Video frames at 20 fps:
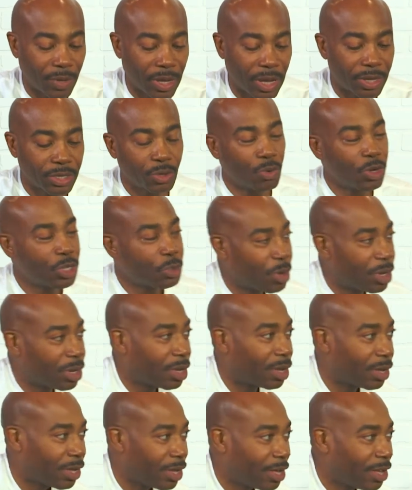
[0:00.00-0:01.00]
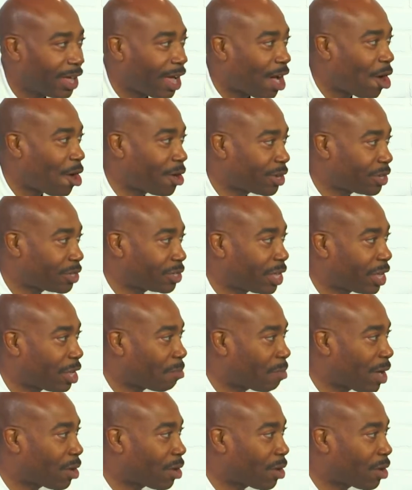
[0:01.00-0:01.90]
So what's been the hardest thing about